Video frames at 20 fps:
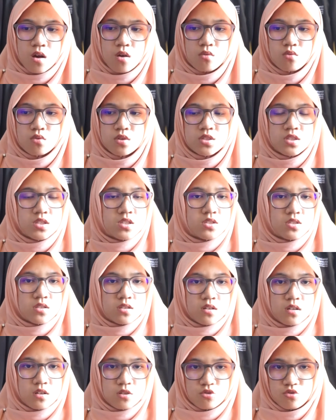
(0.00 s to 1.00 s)
which is
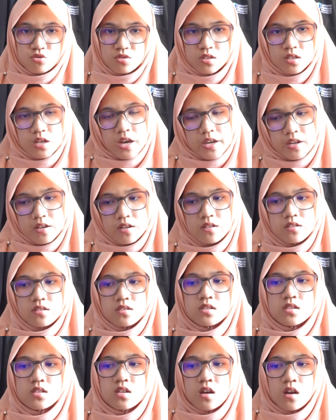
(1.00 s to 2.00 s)
a user
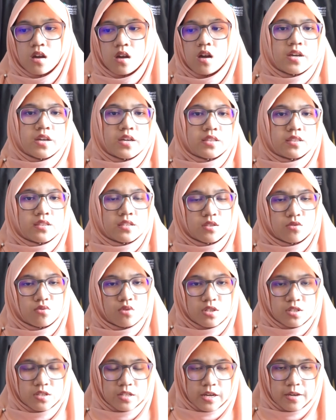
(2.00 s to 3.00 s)
guidance. In this
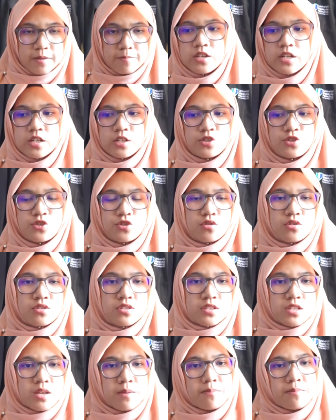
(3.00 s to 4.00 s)
website, they show
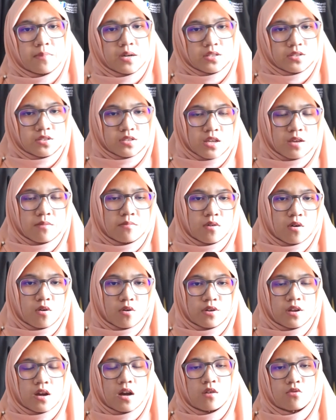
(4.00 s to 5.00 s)
step by step
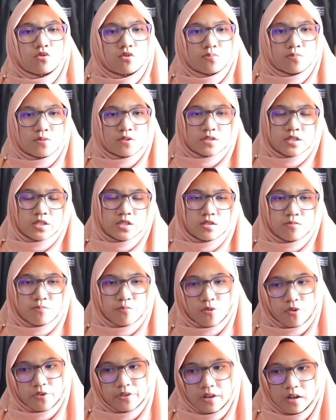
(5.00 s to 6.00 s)
on how to purchase the
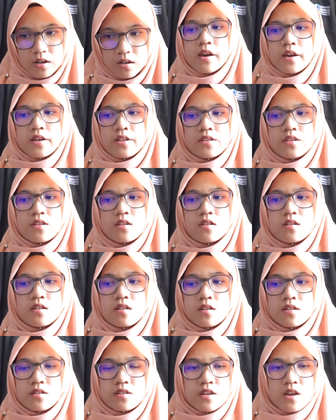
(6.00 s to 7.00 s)
product, and
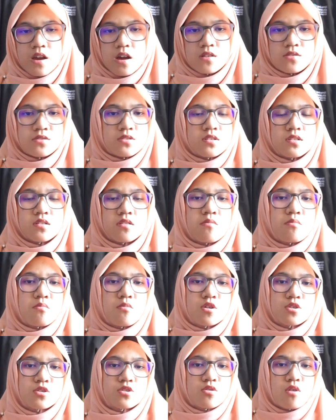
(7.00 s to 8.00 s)
they answer
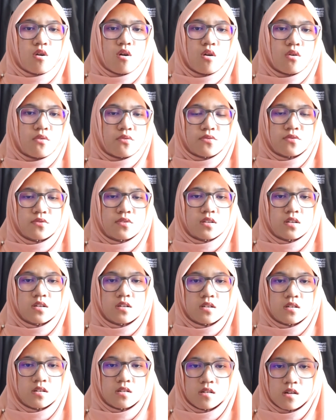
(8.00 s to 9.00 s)
most of
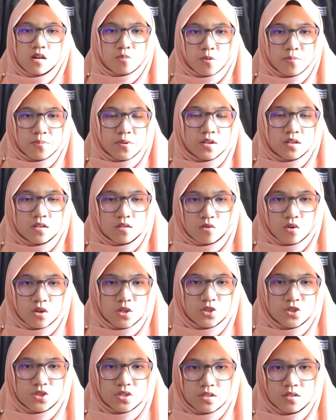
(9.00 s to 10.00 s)
the popular
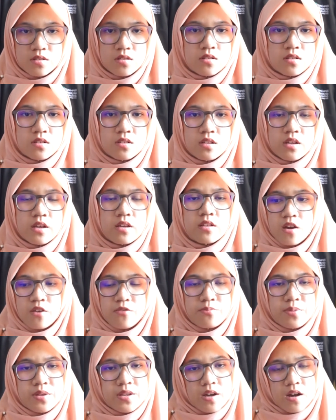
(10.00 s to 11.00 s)
question that
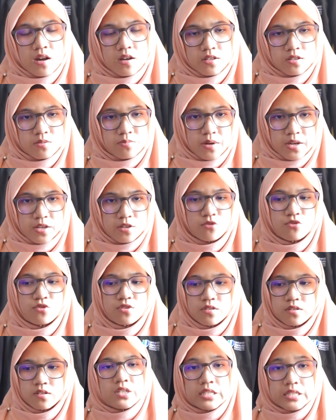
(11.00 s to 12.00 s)
have been asked by
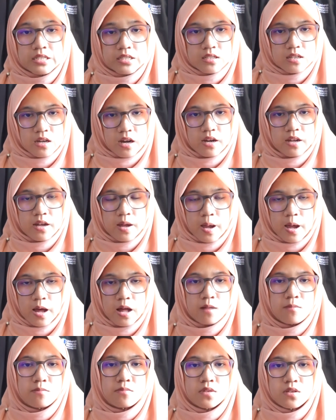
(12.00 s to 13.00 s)
users. This guide
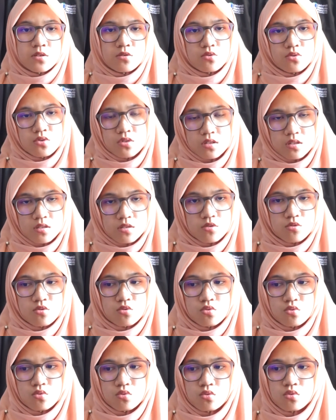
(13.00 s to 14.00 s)
help the users
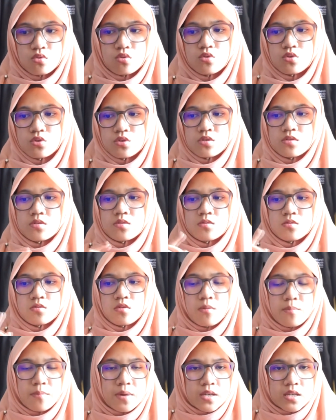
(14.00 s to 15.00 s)
to
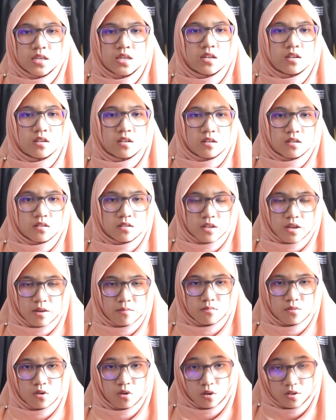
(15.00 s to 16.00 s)
not making
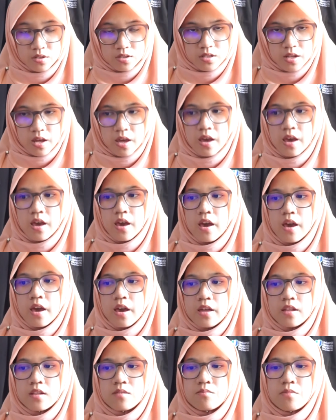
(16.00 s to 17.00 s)
them lost
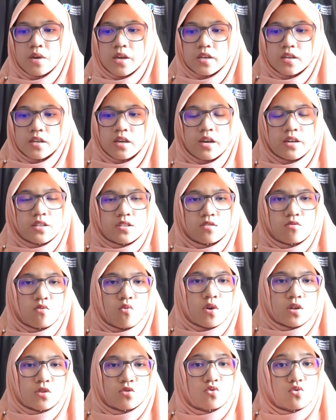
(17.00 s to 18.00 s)
and make guess
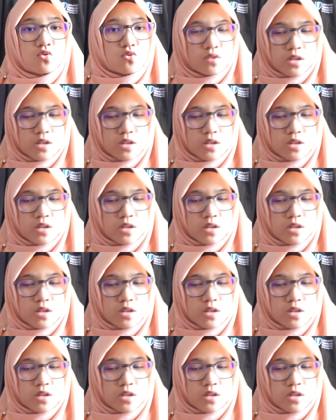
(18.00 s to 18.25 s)
what to do